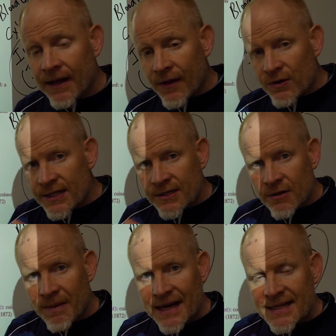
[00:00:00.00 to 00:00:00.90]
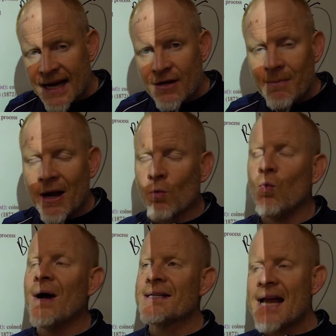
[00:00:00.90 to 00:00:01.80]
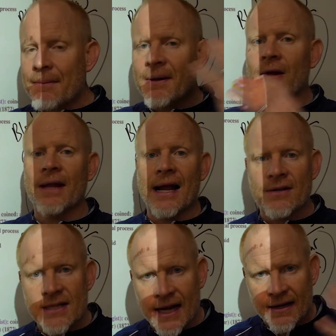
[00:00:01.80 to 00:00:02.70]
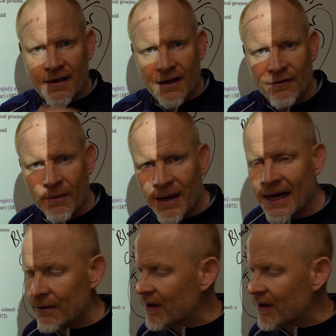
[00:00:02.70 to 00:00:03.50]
Those things are maintained no matter what's happening on the outside of our body,